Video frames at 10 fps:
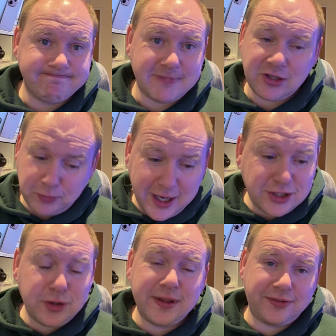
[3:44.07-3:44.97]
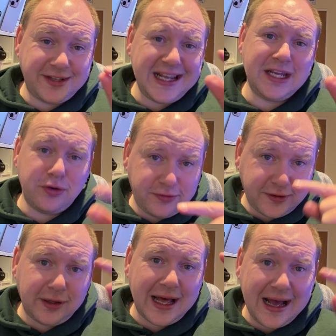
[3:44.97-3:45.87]
That's why to this day you
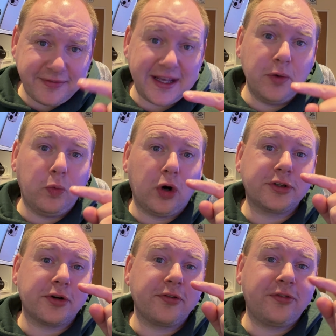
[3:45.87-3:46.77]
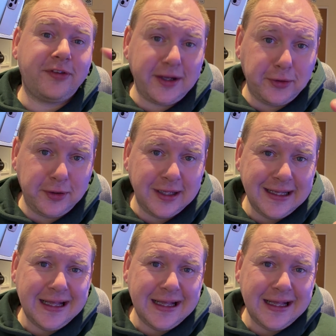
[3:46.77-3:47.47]
still have a water seal